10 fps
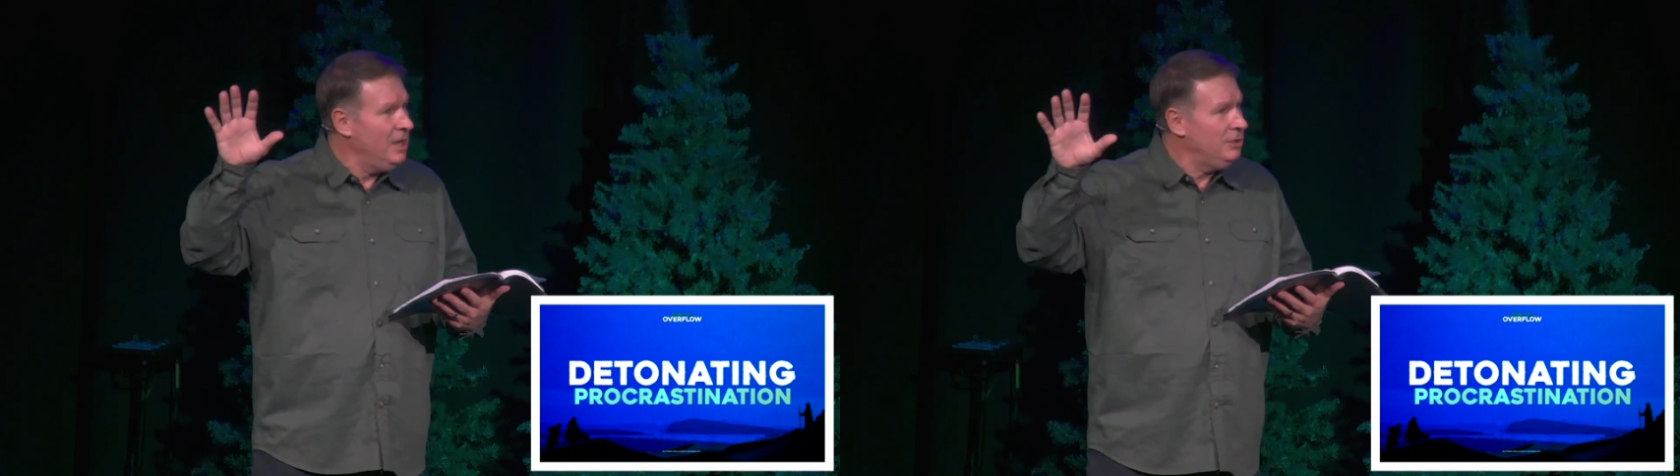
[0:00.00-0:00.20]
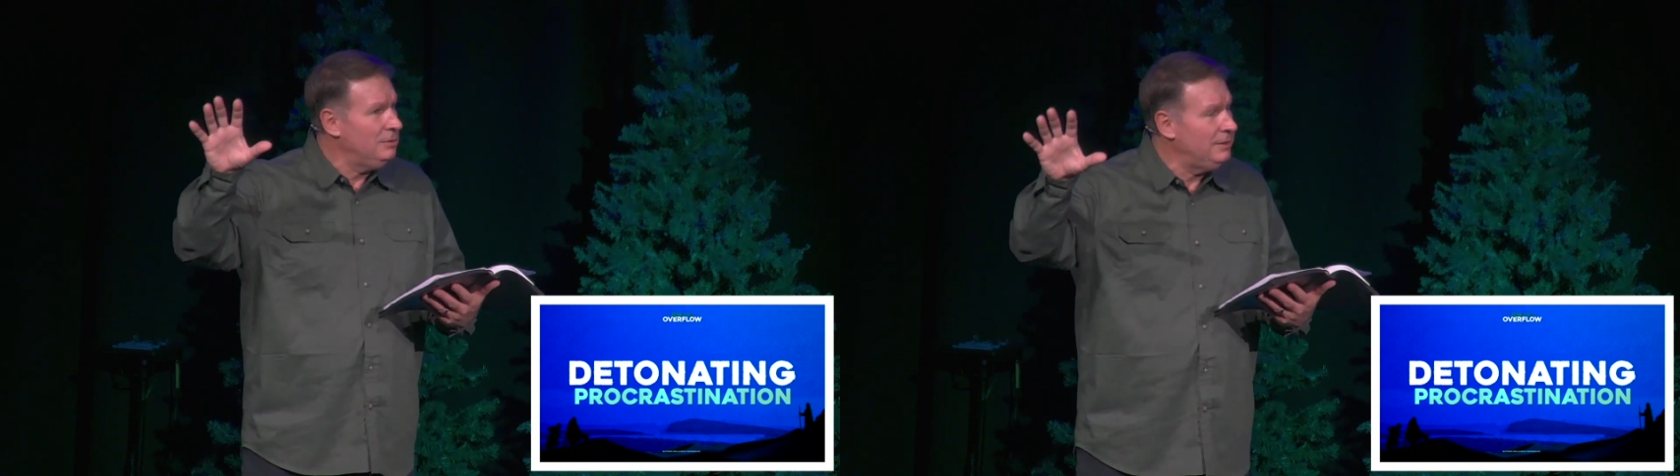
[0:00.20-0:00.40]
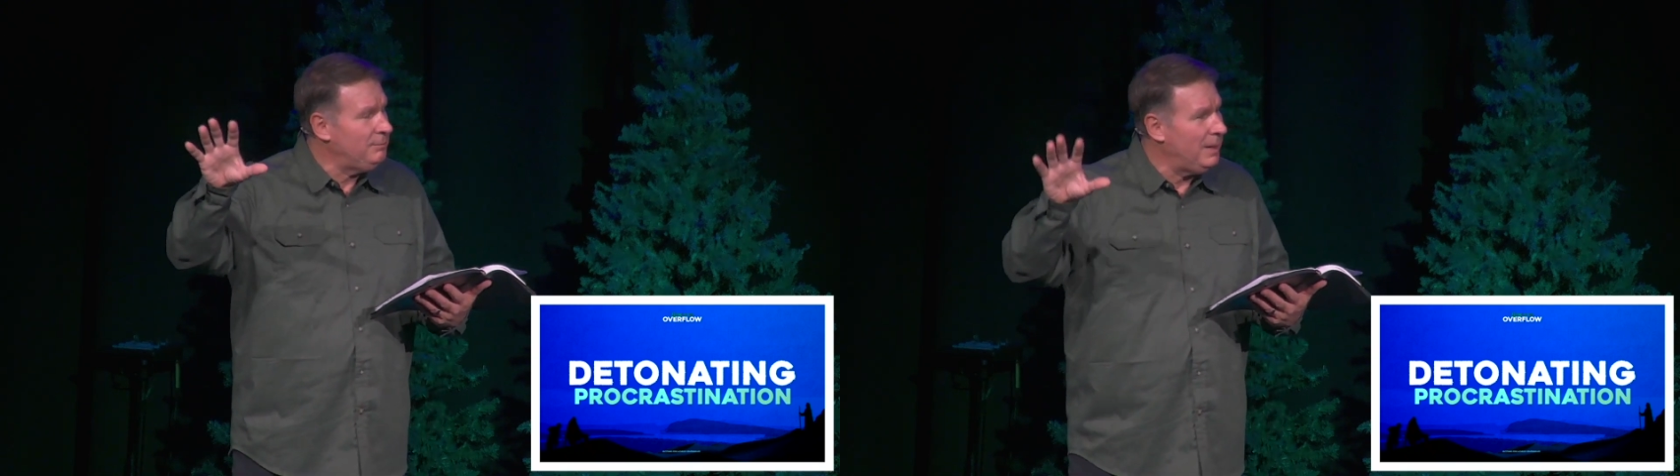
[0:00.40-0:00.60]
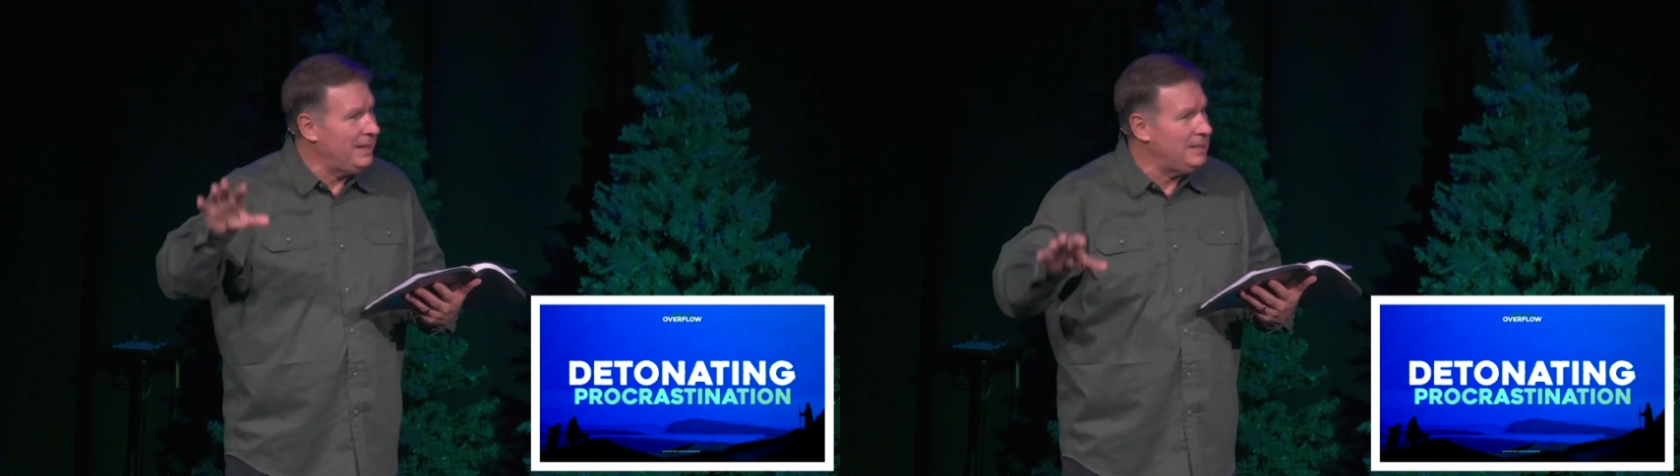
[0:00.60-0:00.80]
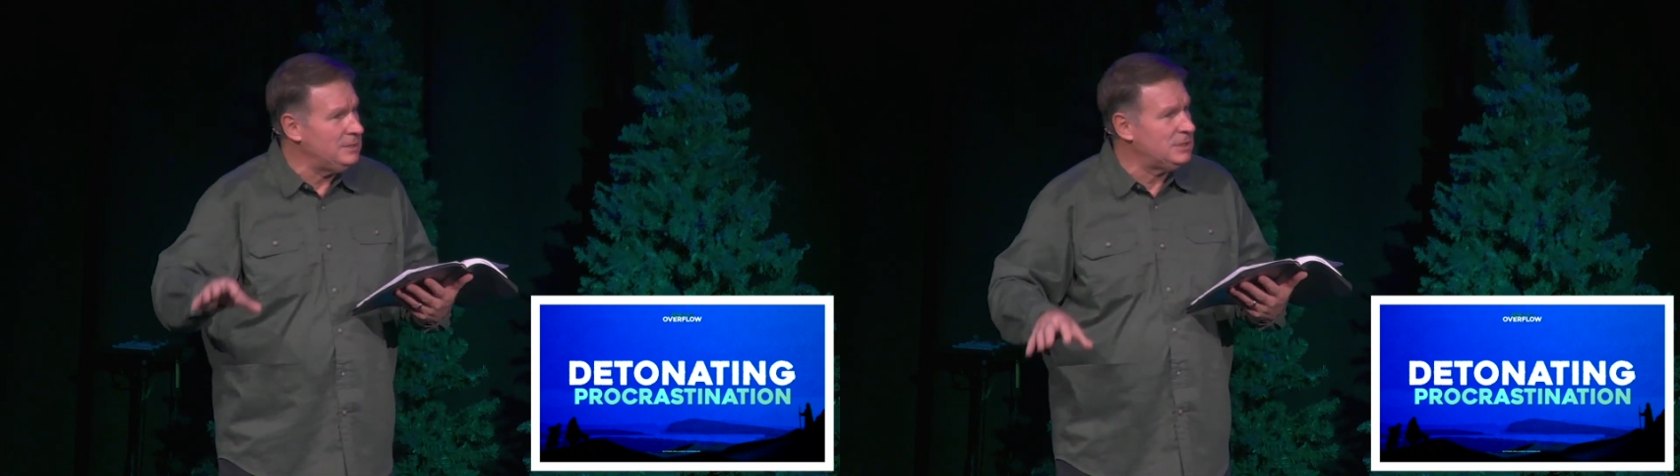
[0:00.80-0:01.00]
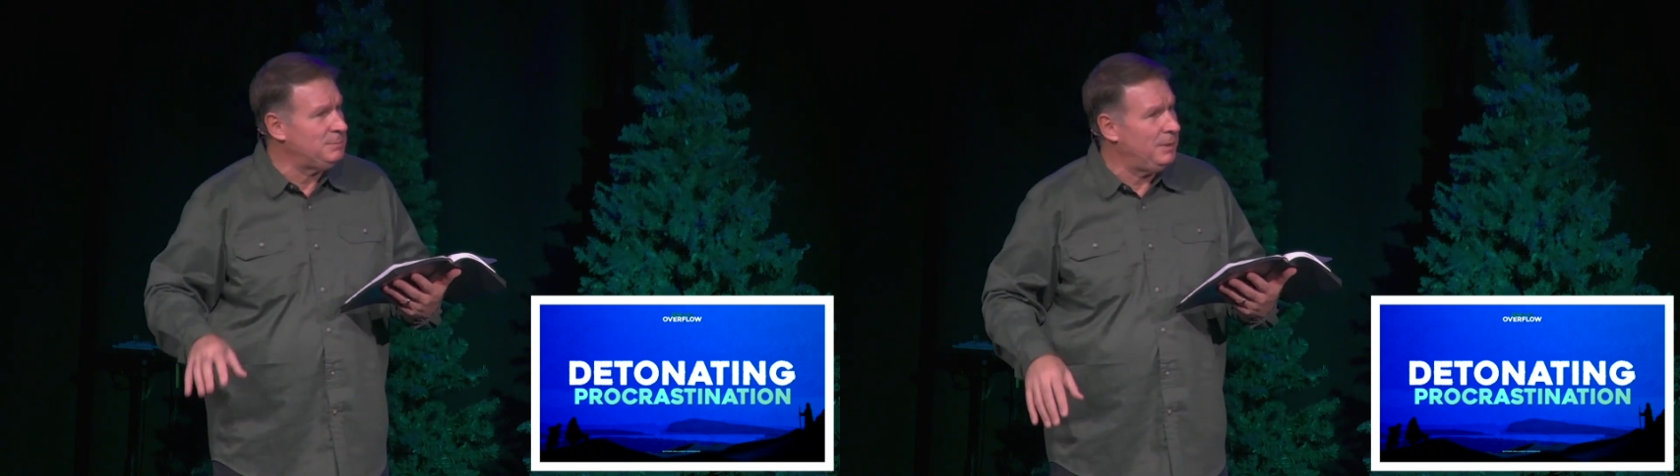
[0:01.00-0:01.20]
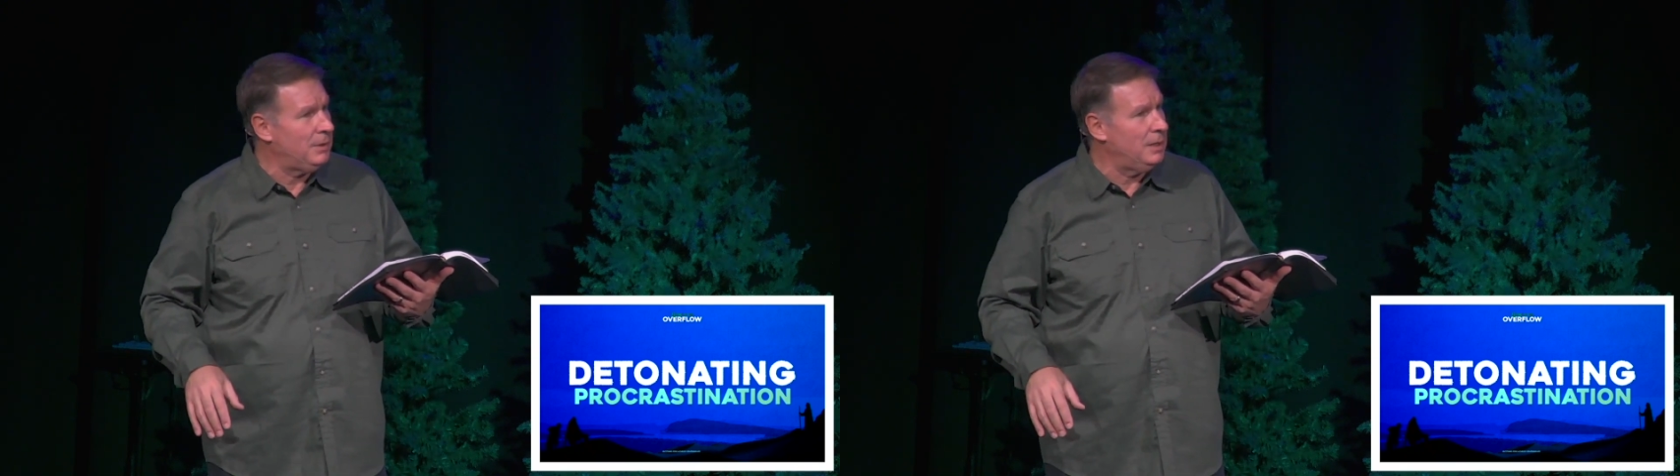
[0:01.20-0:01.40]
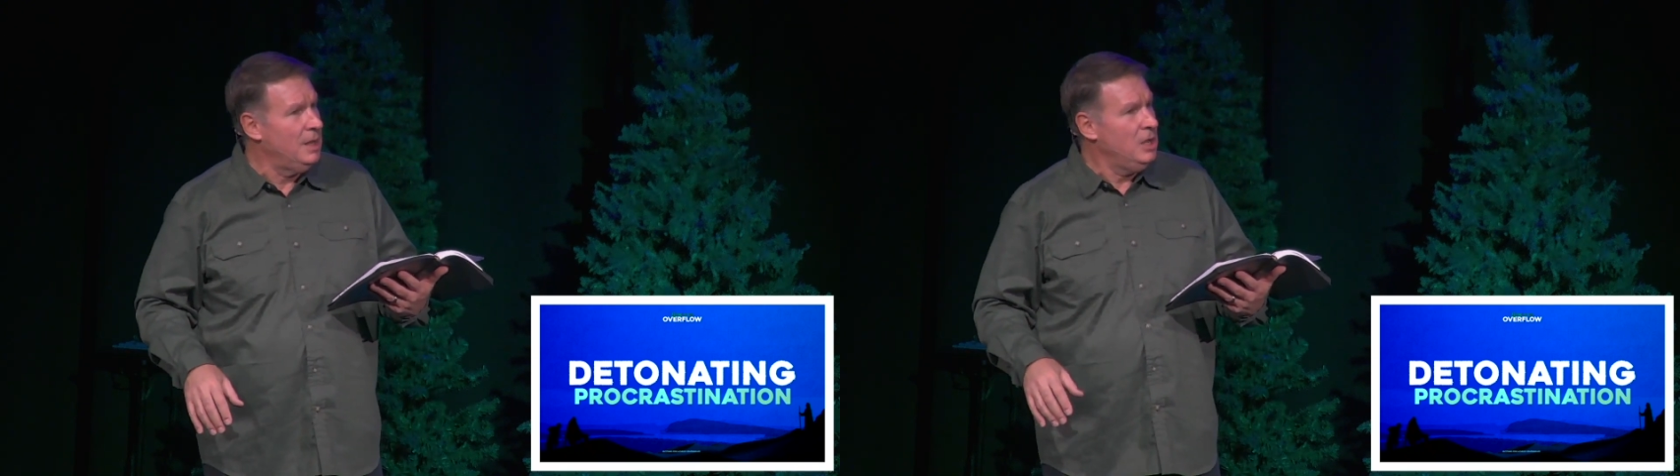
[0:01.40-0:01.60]
You live by his
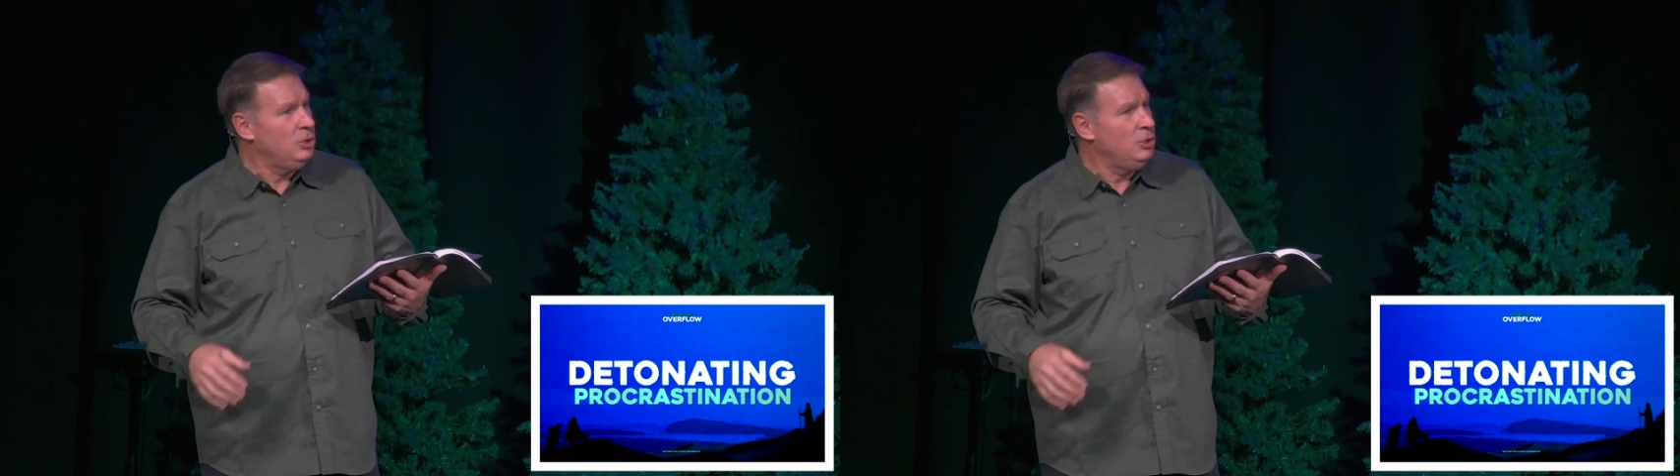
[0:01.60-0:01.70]
spirit.